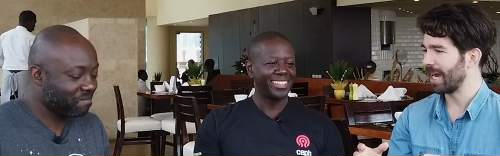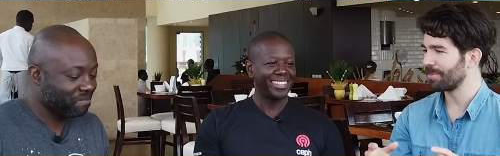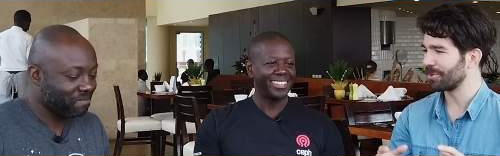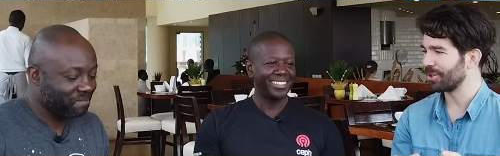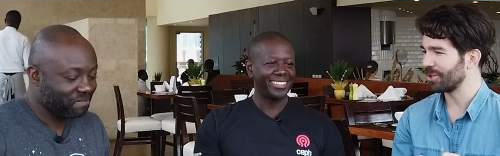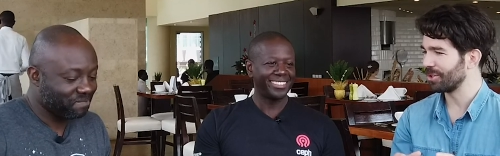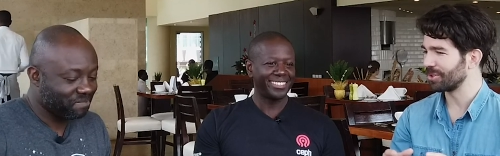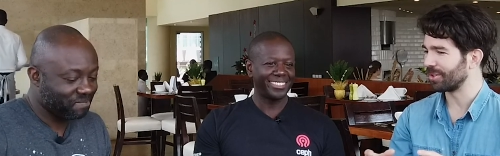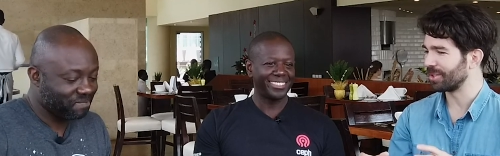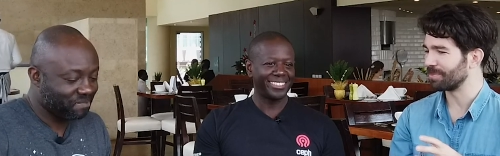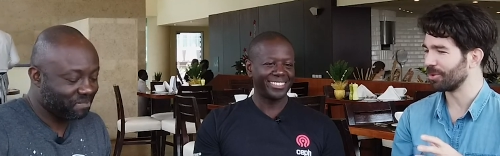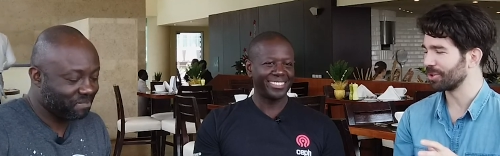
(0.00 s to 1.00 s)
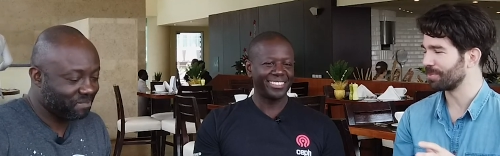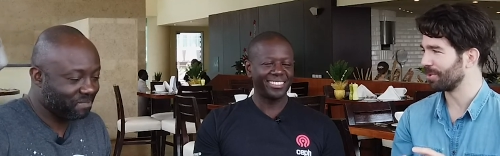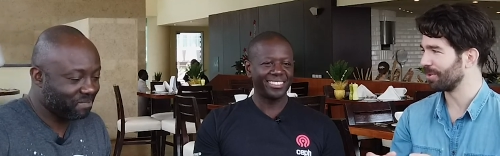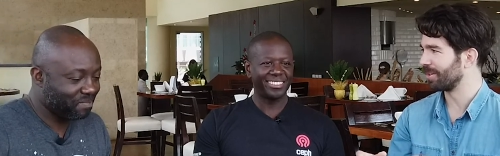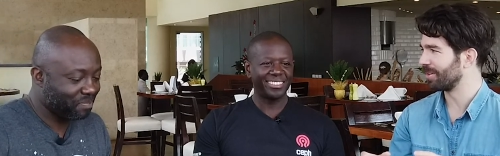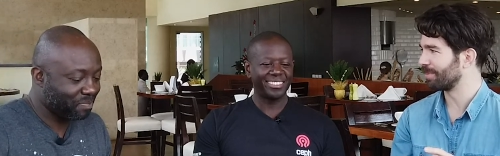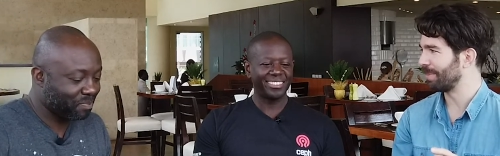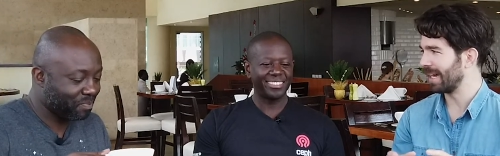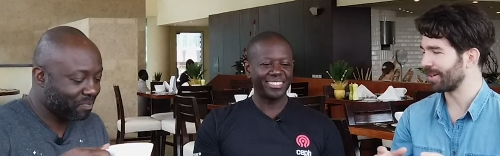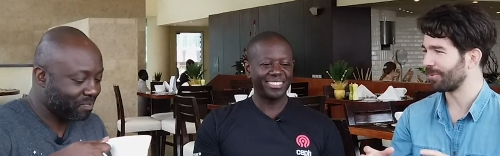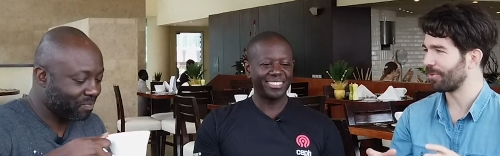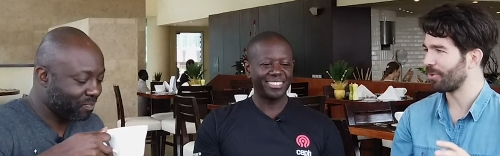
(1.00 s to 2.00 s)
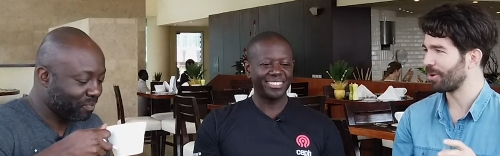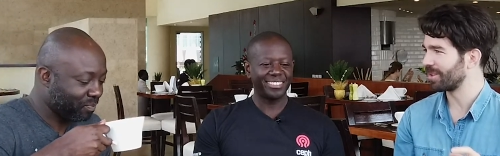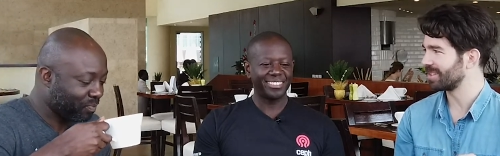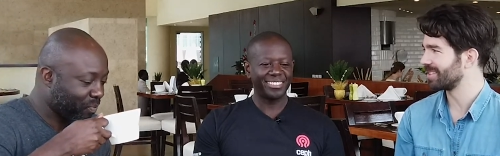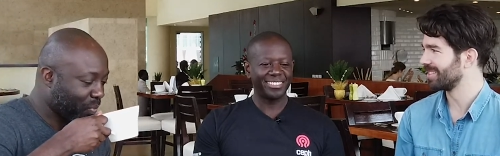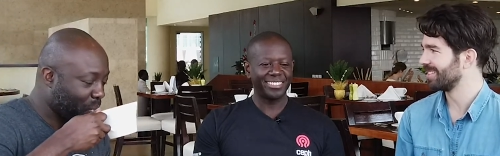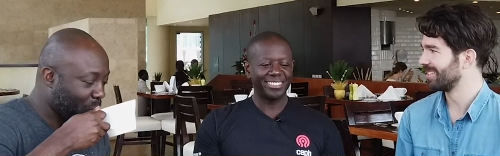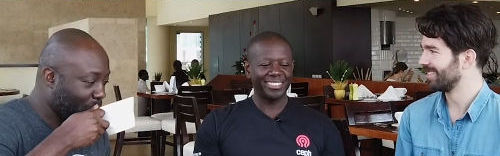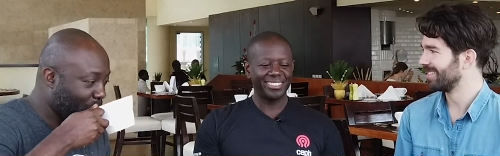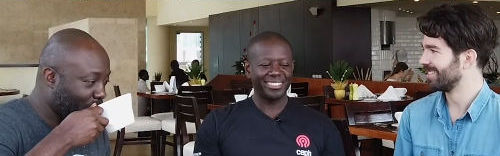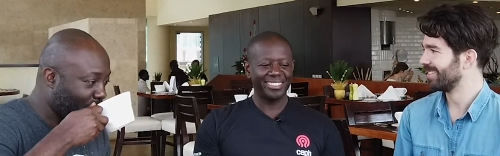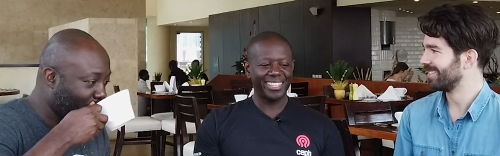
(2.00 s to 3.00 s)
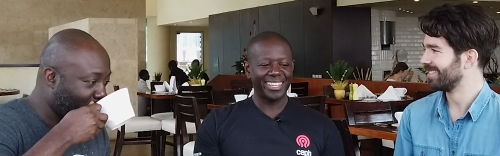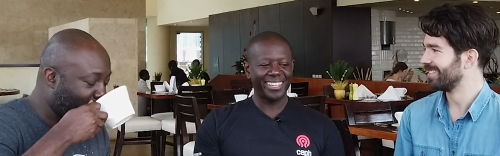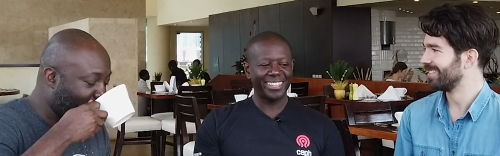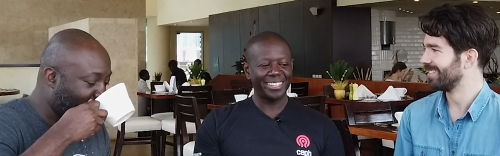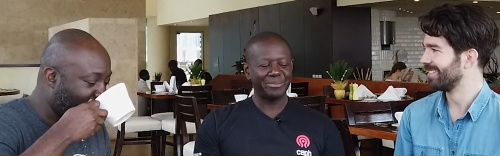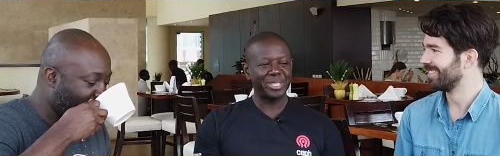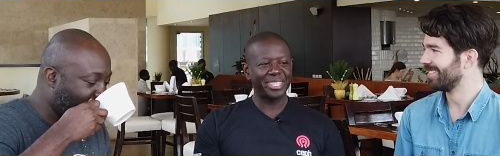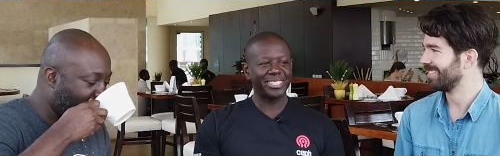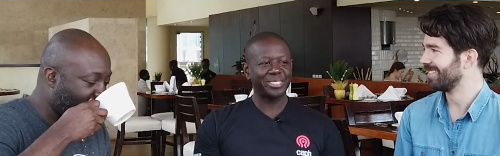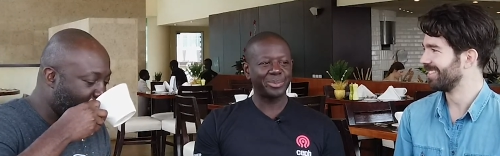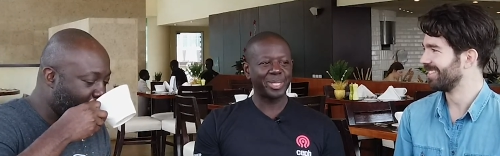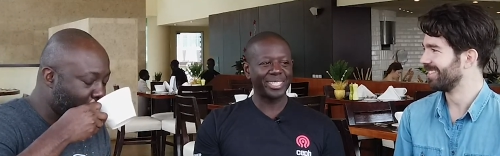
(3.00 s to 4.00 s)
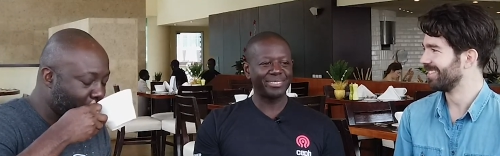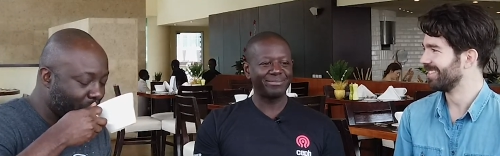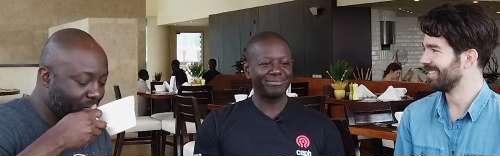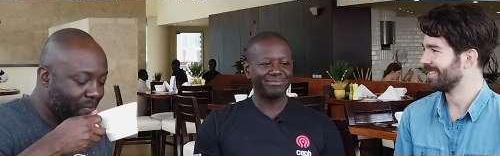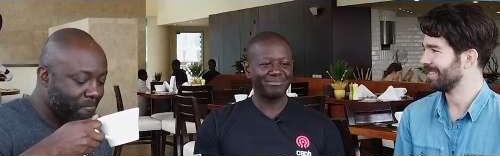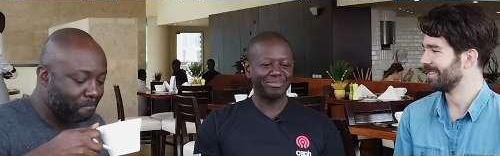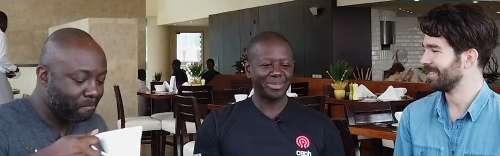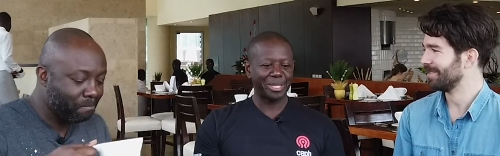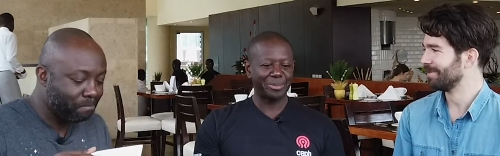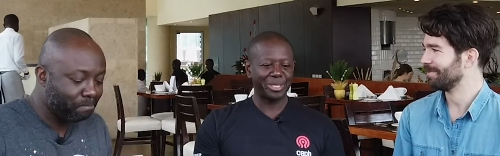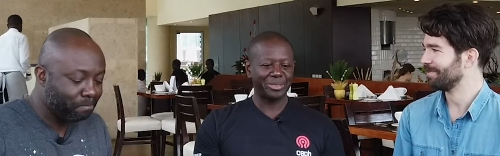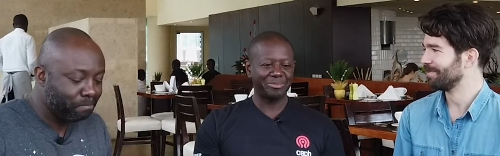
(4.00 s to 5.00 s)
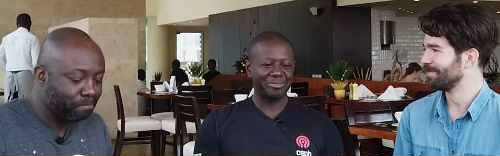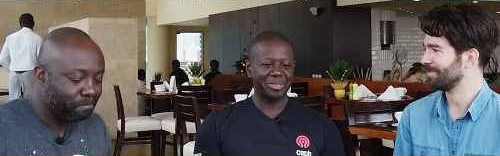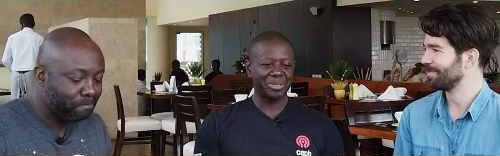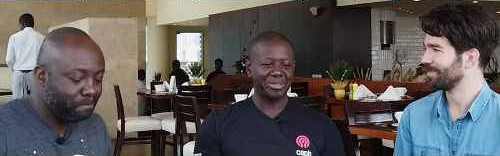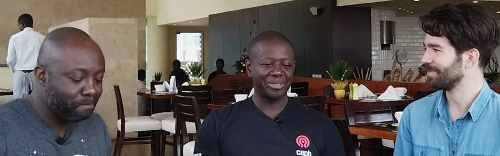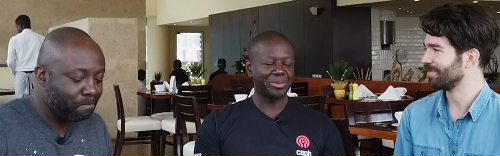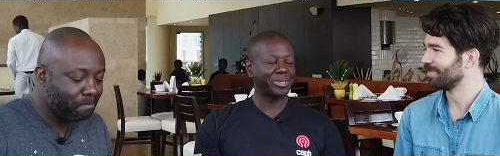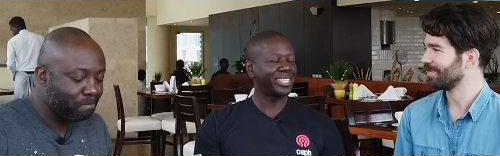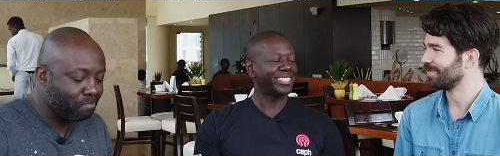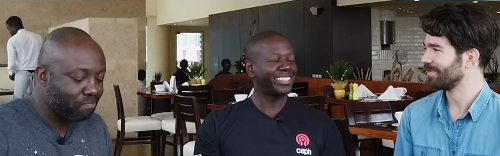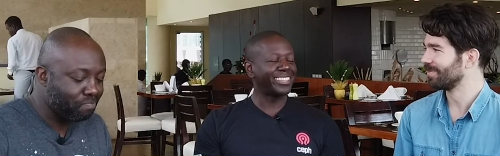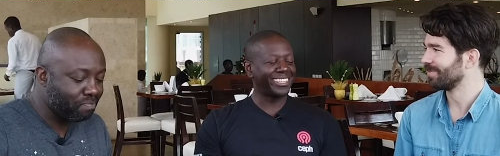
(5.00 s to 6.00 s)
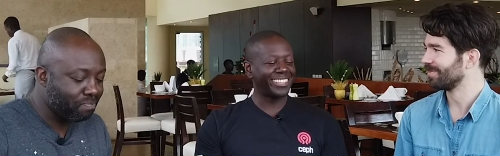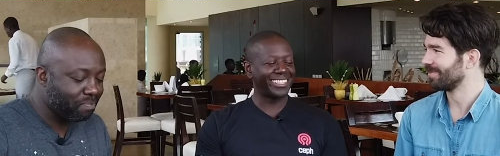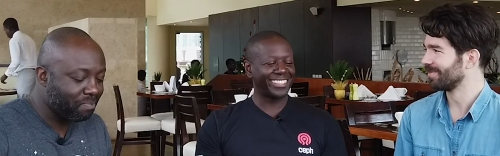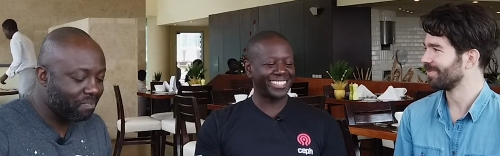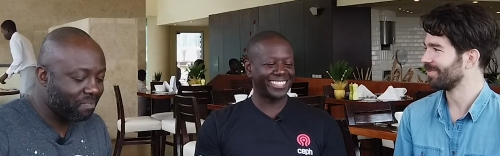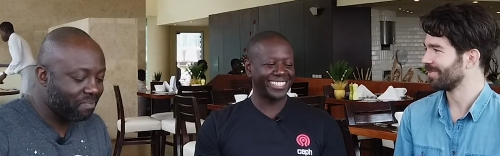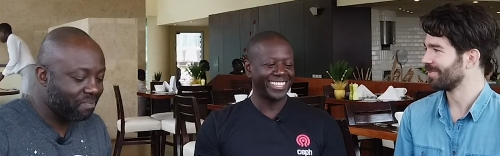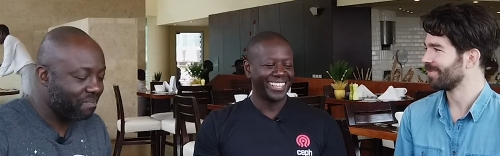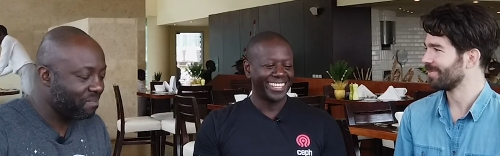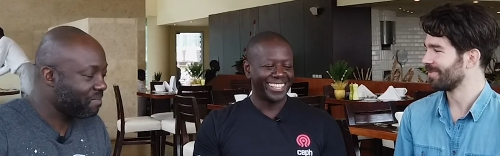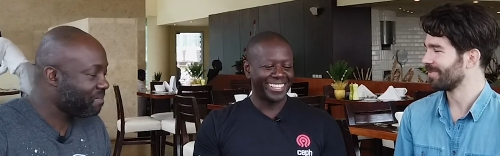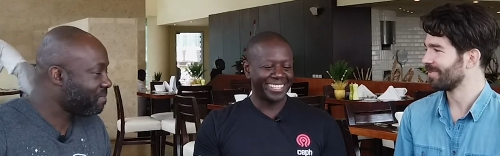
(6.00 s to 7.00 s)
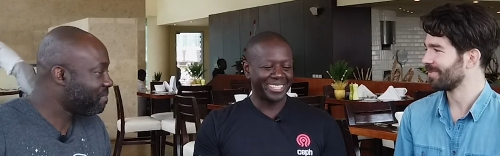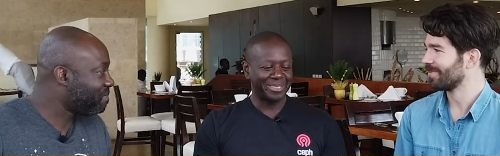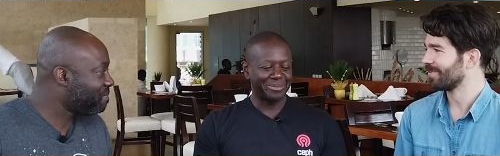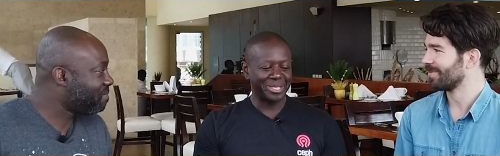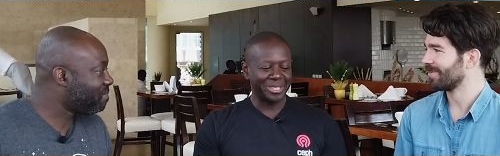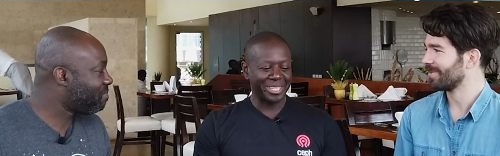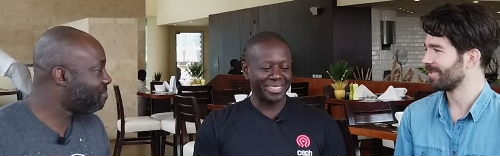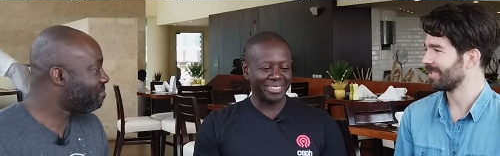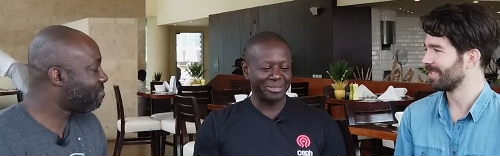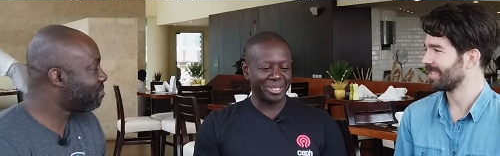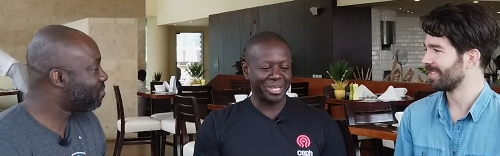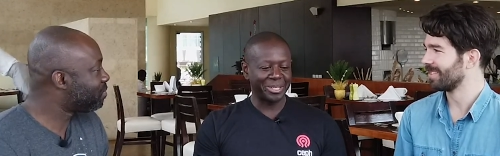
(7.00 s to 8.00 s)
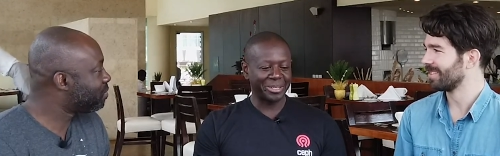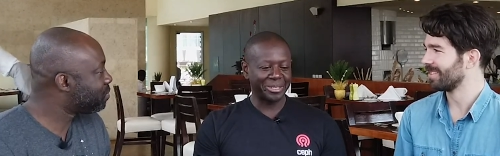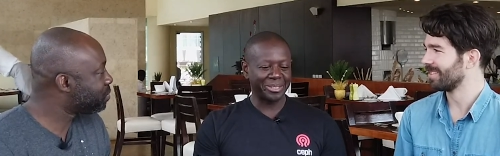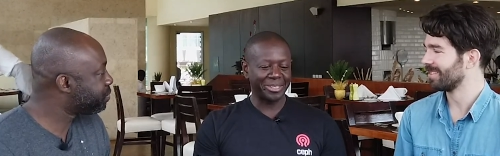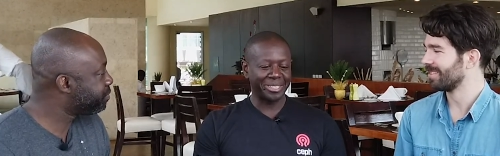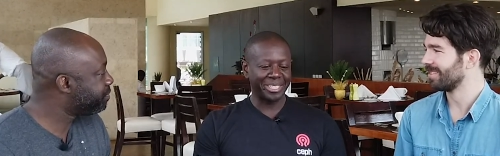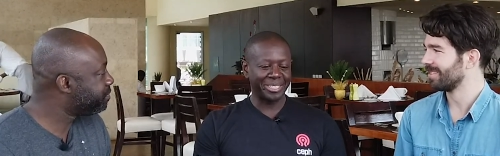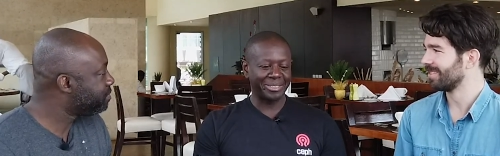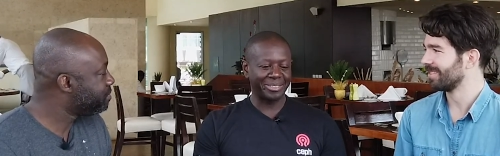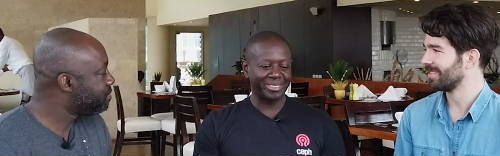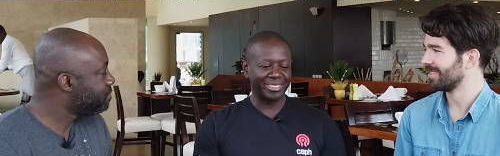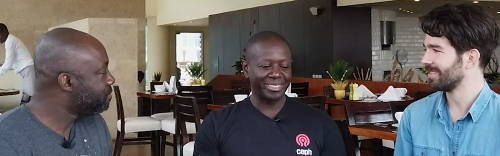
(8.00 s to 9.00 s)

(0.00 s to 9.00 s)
Speaker 1: chapters and multiple back and forths?
Speaker 2: Yeah, I mean, there's been maybe two, three. um, you know, I think very early on, and